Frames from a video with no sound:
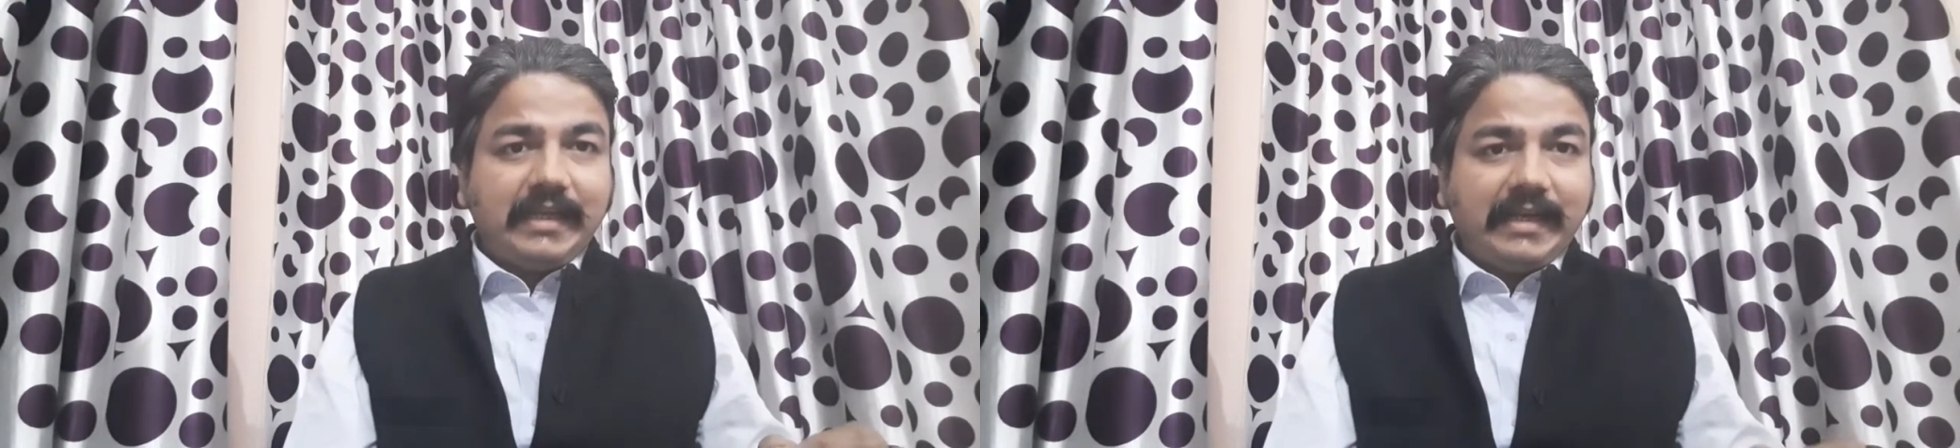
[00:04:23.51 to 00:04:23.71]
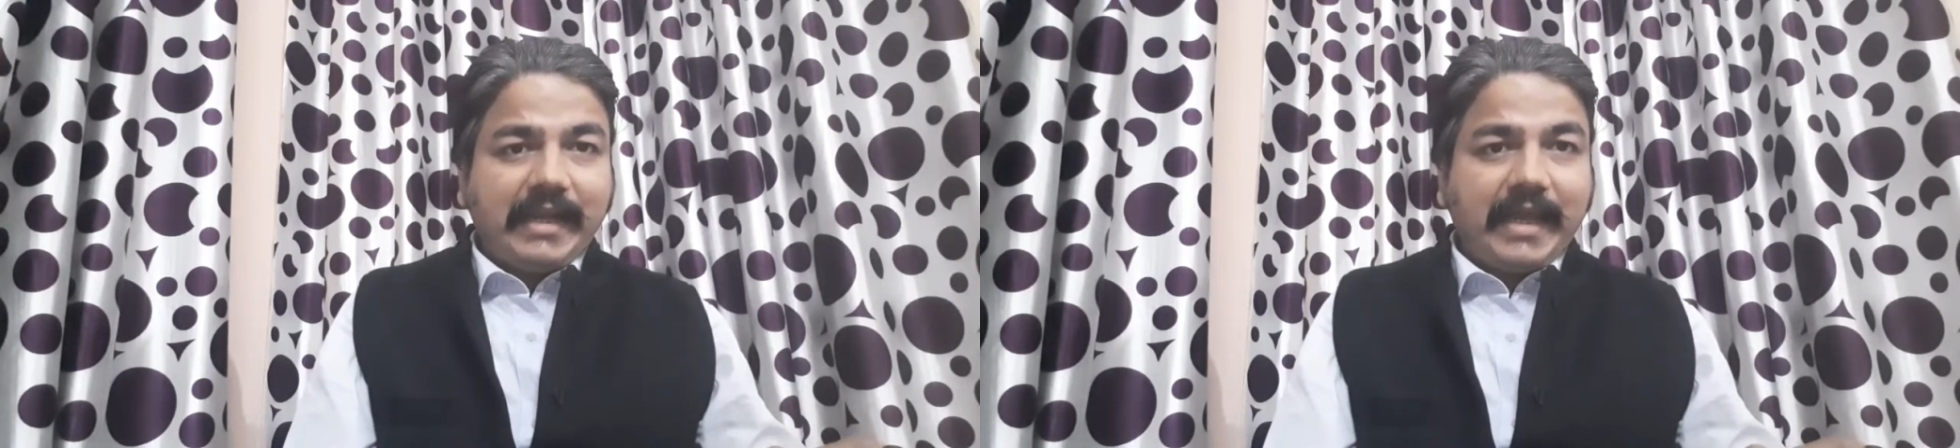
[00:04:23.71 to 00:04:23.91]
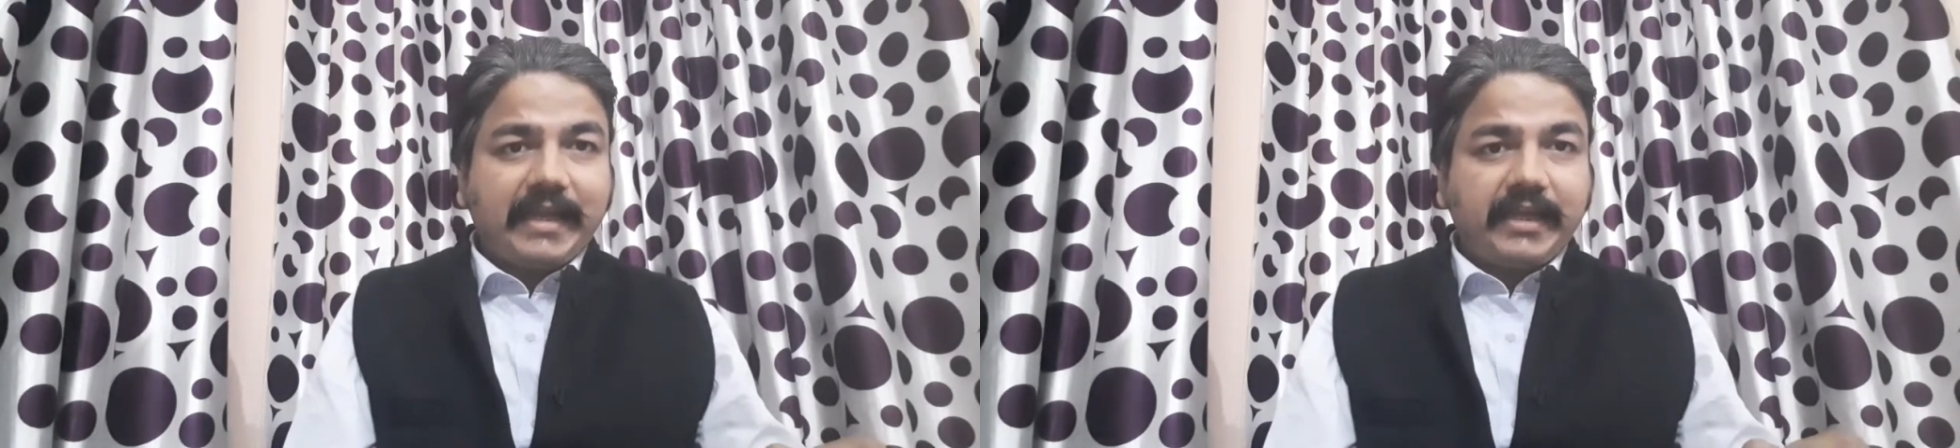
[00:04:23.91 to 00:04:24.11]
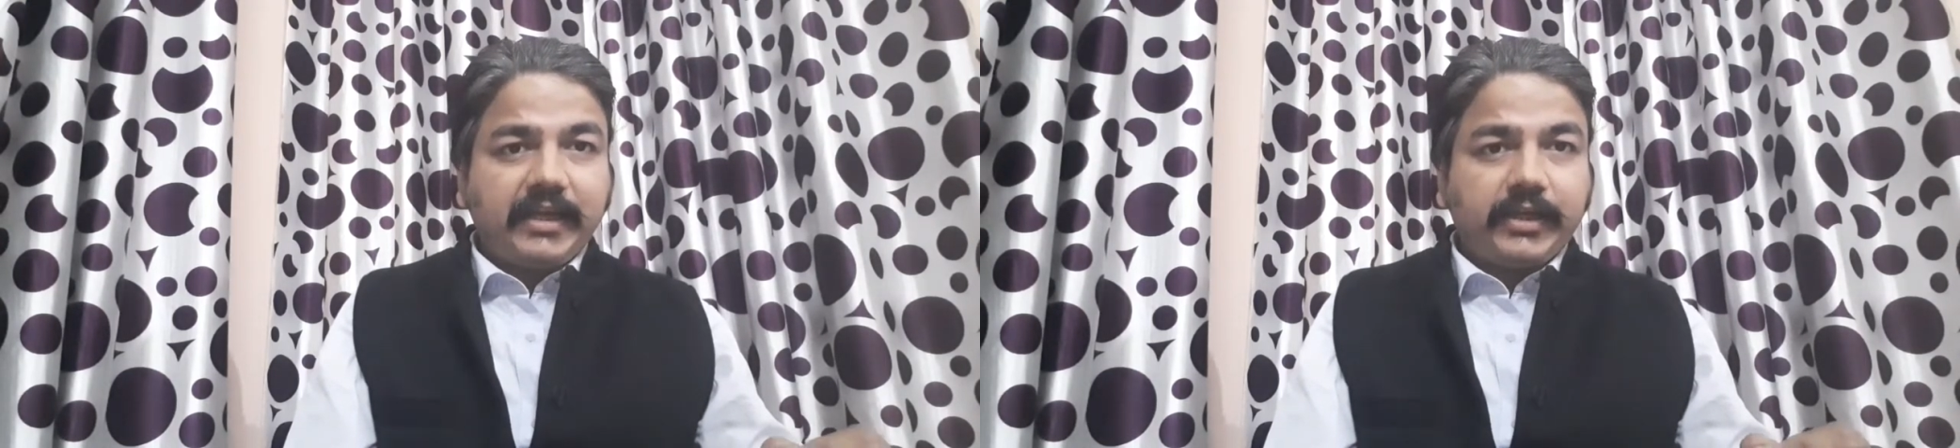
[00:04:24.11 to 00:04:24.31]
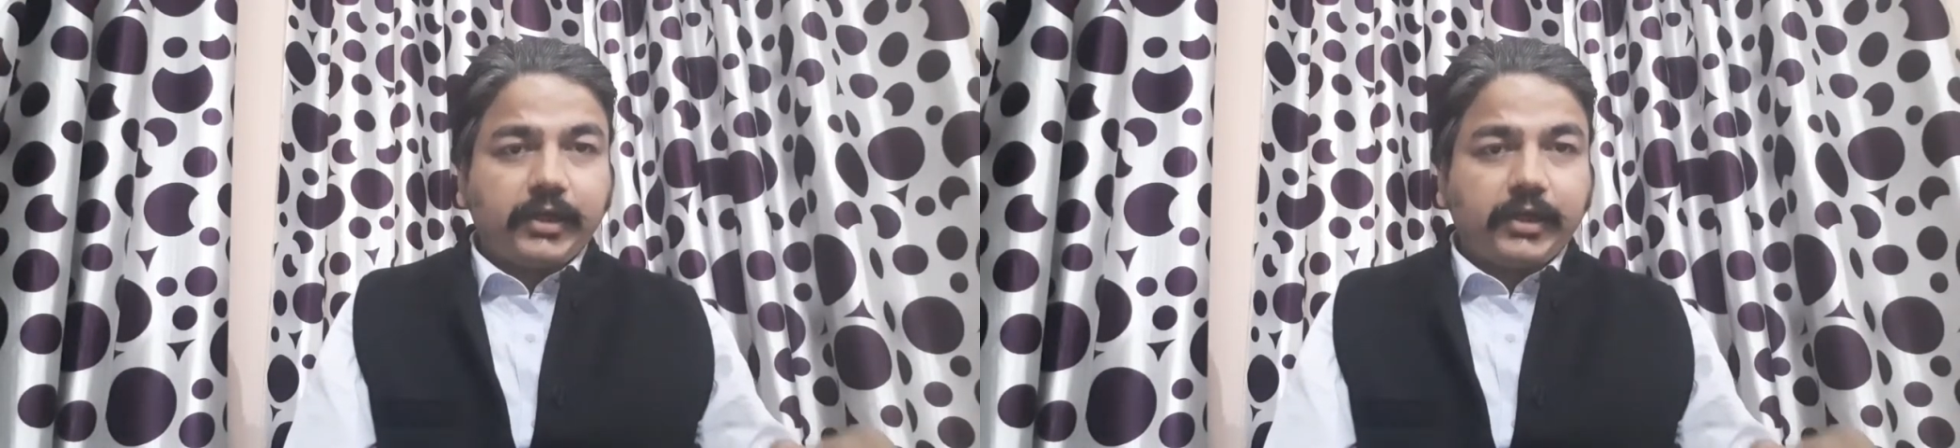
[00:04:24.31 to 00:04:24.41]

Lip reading: lakh